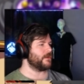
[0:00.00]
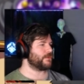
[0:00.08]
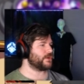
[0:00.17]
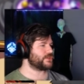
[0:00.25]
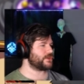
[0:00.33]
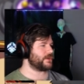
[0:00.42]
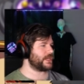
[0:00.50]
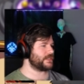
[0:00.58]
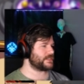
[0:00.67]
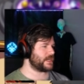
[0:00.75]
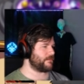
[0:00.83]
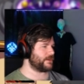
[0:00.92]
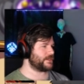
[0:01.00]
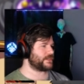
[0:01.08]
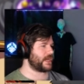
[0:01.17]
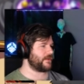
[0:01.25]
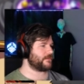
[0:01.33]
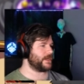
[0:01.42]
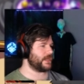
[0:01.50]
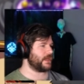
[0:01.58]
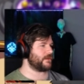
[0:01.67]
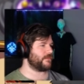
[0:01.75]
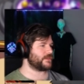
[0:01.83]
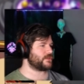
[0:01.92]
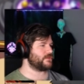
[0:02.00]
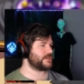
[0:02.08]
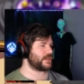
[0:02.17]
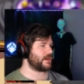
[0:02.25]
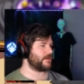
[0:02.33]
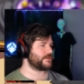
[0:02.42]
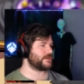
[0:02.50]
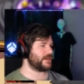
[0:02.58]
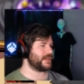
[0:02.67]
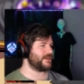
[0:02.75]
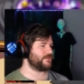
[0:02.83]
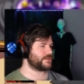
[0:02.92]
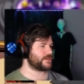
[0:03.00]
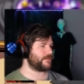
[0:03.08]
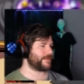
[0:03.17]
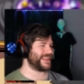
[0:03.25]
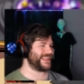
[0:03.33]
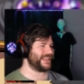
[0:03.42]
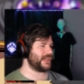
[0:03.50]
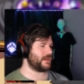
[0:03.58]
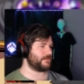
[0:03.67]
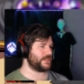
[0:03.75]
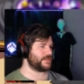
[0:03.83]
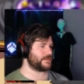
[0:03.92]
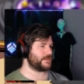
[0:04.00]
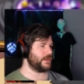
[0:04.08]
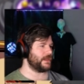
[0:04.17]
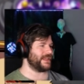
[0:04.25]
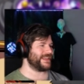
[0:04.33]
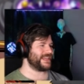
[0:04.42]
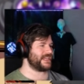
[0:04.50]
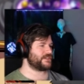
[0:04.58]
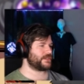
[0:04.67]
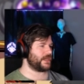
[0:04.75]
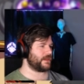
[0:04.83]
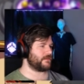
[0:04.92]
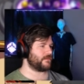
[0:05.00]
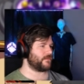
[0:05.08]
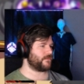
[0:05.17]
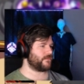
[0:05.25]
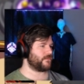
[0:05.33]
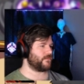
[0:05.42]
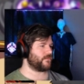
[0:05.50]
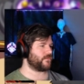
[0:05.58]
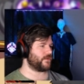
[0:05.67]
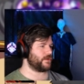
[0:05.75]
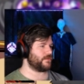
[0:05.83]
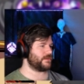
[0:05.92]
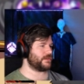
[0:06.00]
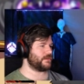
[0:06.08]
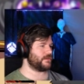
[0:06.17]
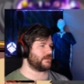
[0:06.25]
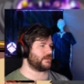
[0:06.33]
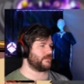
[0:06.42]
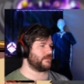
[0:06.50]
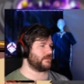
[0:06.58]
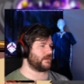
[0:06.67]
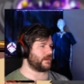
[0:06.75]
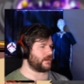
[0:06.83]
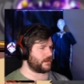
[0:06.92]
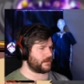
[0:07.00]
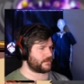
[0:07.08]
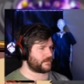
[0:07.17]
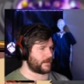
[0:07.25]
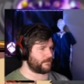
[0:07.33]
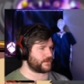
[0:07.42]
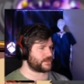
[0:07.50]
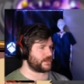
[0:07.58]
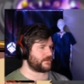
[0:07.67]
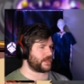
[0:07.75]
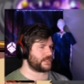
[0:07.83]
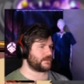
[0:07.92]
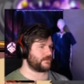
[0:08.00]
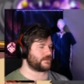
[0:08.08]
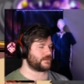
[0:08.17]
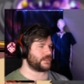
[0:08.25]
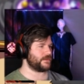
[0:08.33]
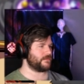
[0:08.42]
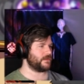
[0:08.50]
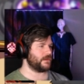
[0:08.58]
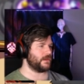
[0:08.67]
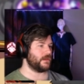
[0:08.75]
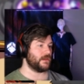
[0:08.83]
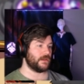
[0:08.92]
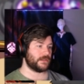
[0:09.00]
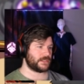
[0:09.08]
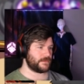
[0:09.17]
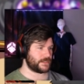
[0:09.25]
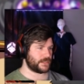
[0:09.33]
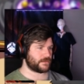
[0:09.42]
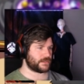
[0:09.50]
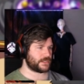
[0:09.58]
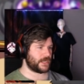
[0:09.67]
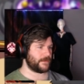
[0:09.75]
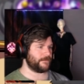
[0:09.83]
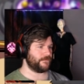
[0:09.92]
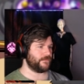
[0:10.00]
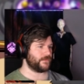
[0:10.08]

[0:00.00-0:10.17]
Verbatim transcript: Berserking Sandwich. After being hit, you have a two-second opportunity to heal yourself by hitting enemies. Each hit for you 10% uh, of of last damage received. Seems interesting.